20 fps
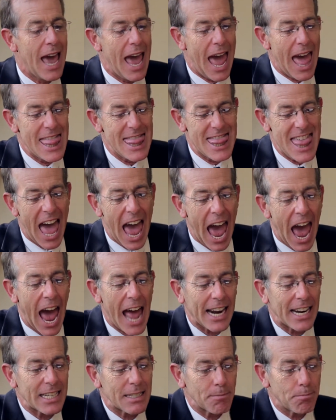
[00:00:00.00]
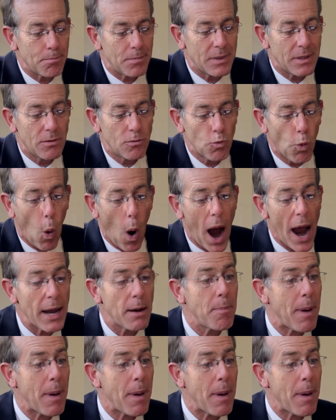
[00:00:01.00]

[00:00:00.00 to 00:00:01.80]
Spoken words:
And that wide